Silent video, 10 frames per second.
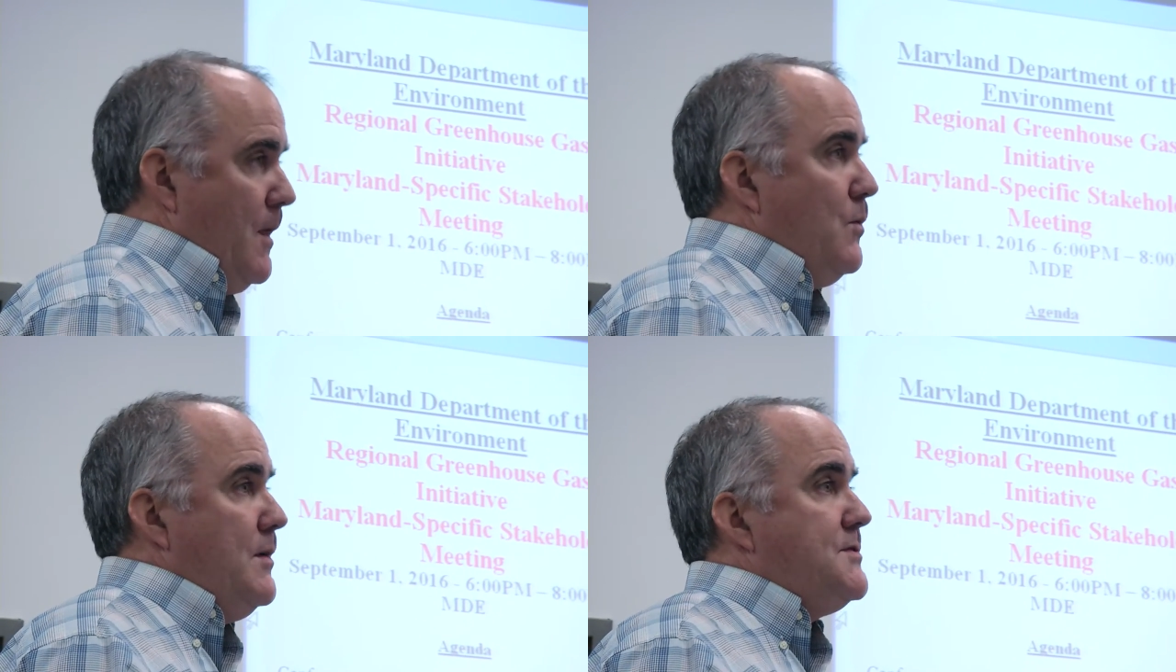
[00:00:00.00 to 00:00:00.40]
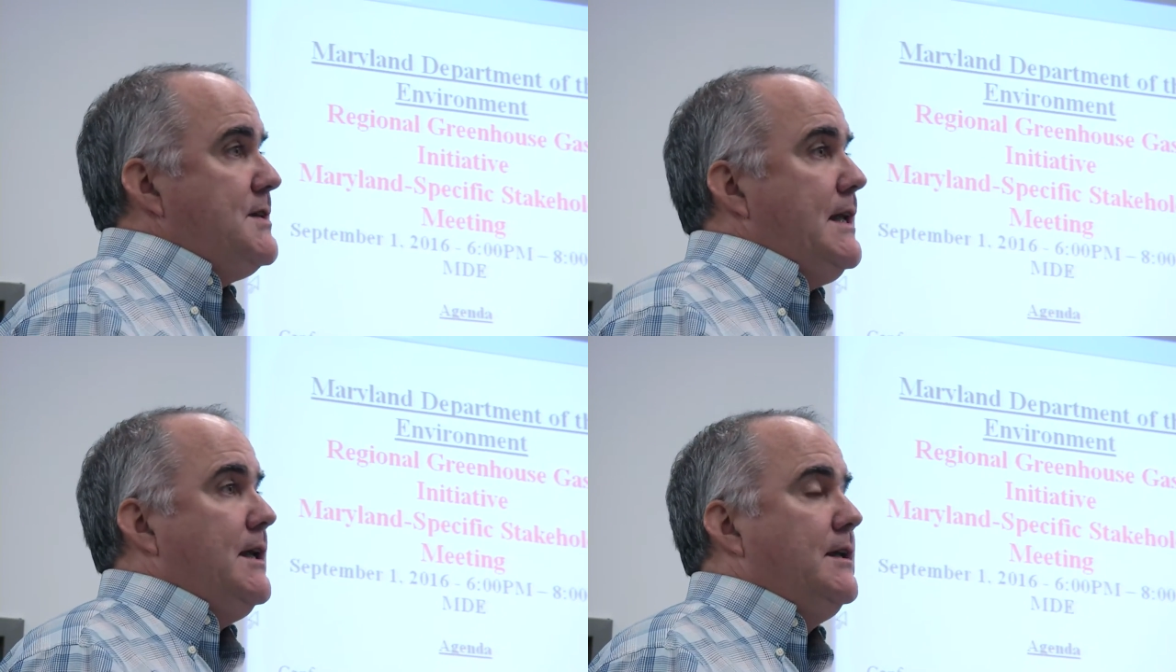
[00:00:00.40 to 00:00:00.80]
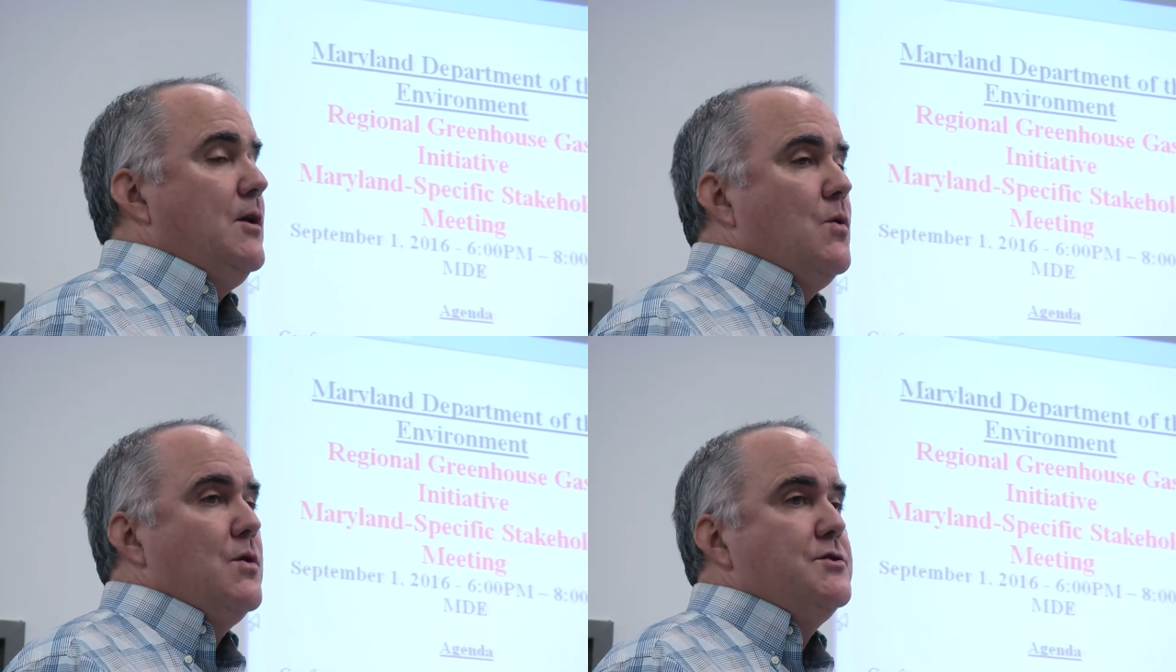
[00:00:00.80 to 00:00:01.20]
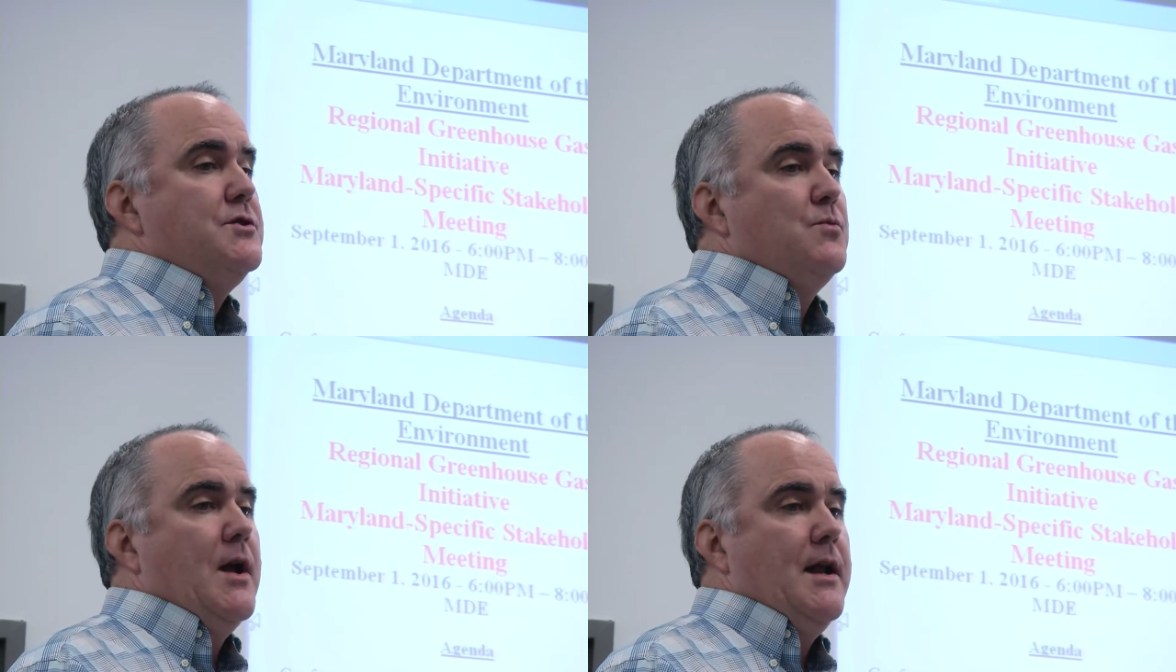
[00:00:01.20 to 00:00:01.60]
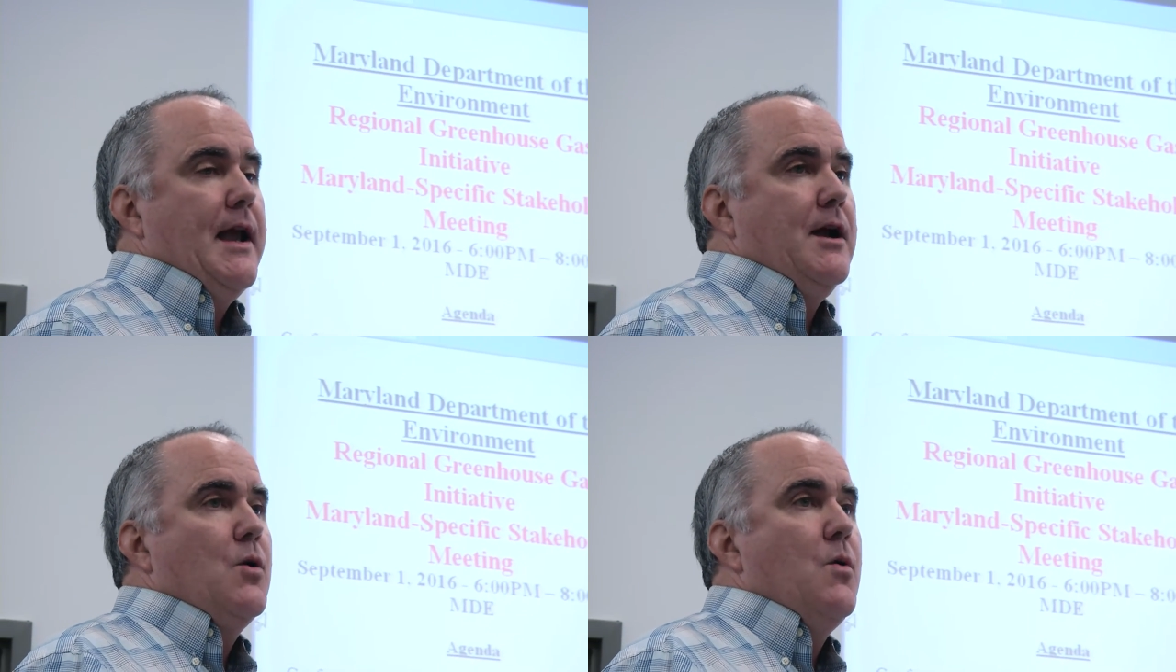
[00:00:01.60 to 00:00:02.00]
We've seen it in the orange and red
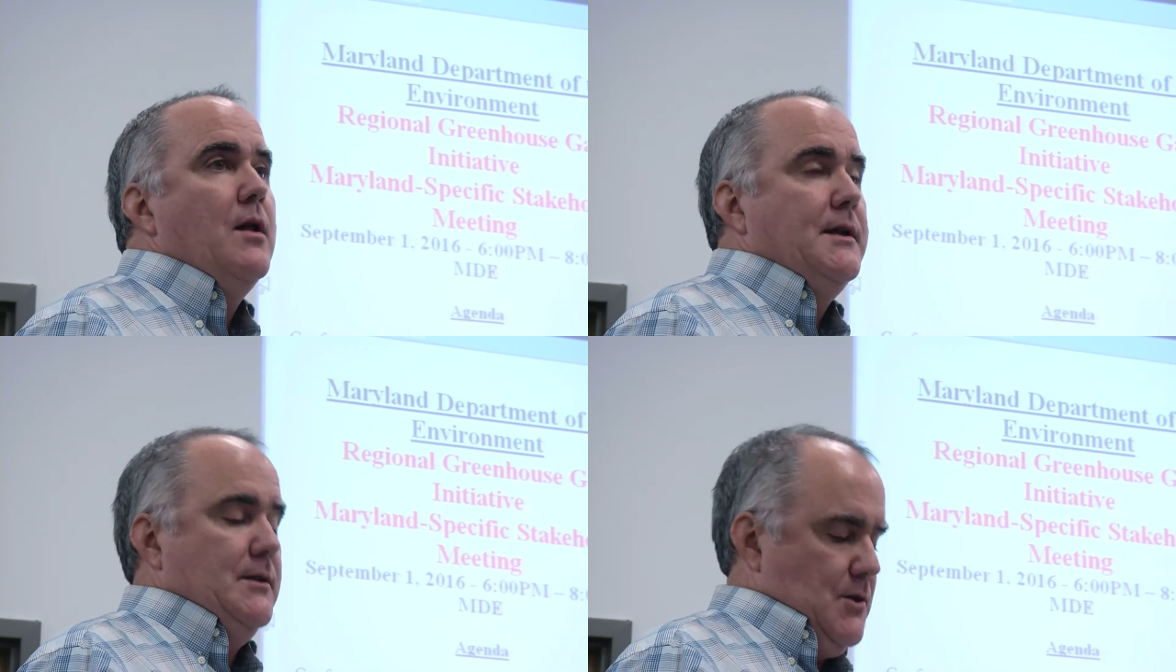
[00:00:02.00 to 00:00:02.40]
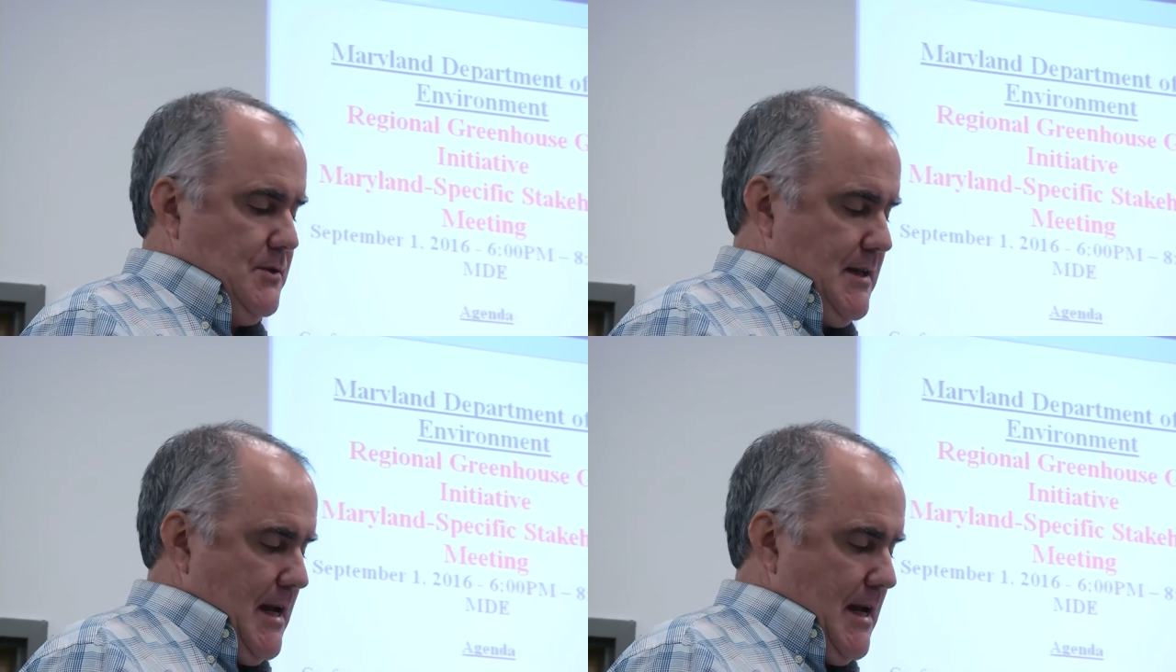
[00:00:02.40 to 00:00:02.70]
air quality alert